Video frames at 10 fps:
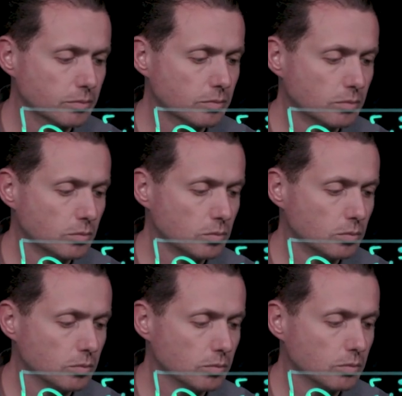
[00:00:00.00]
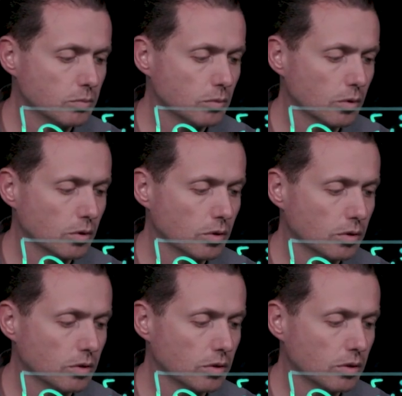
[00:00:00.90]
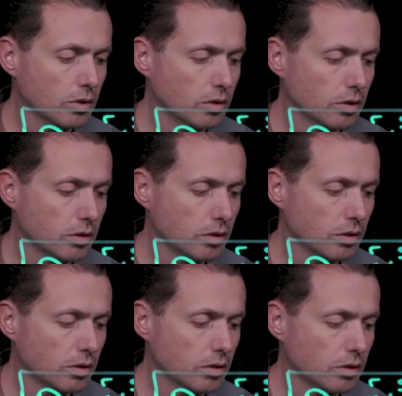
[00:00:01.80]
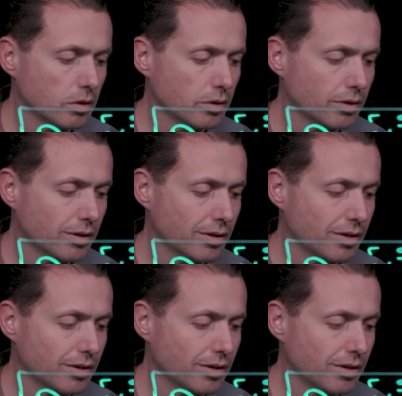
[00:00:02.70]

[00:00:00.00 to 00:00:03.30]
[no speech]